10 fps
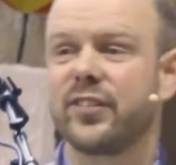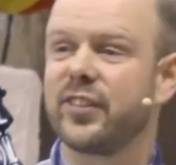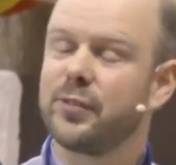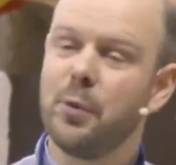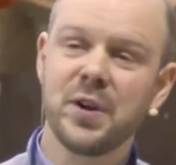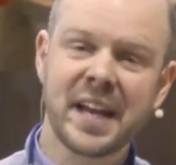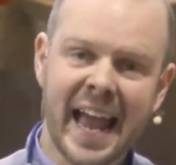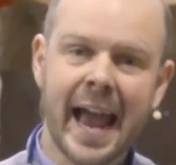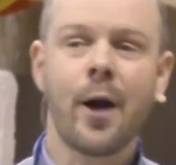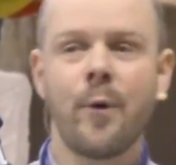us this morning
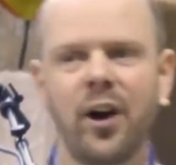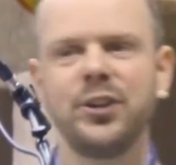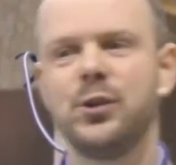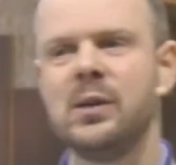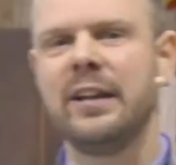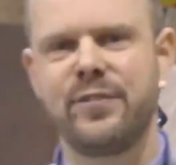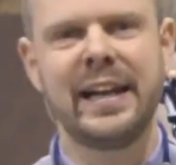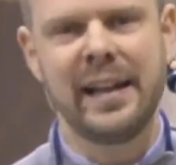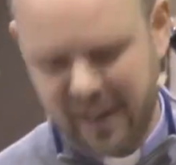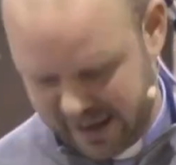how are you
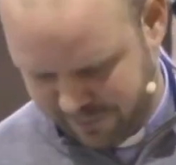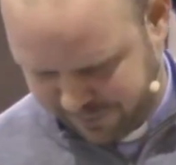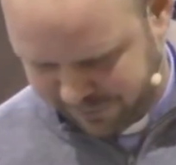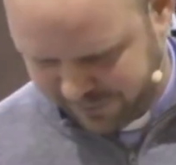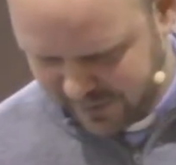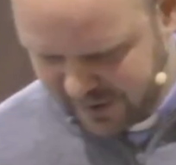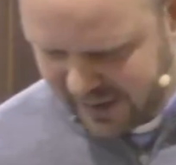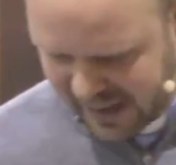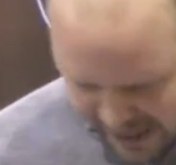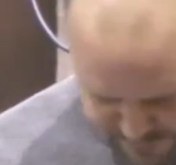living life?
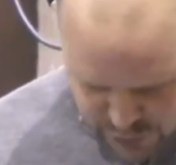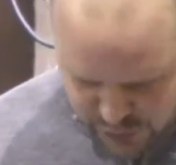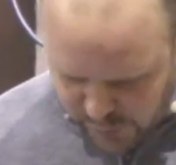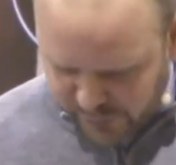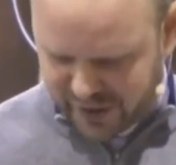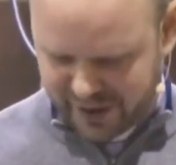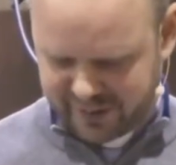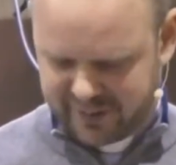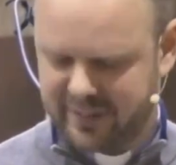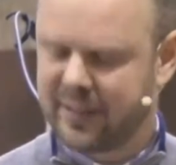Have you got
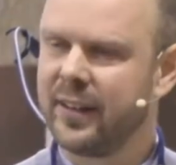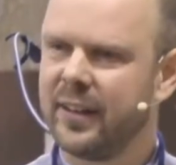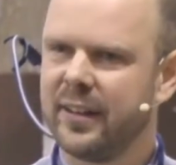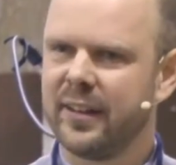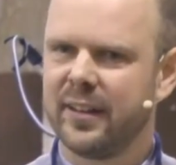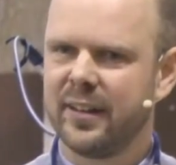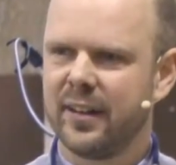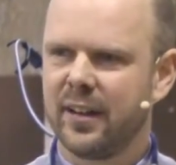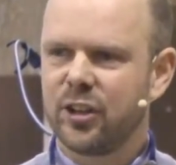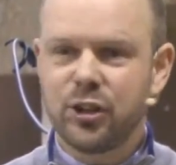this?
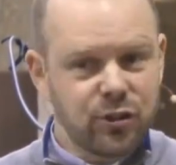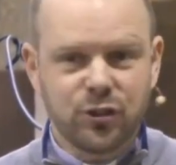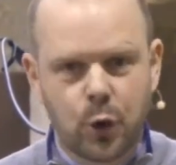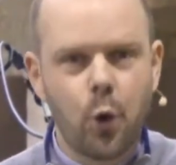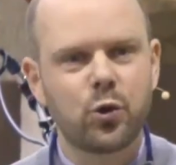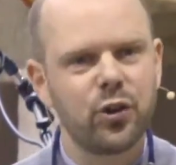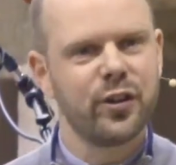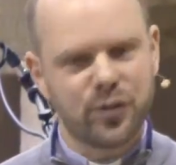Are you just caught on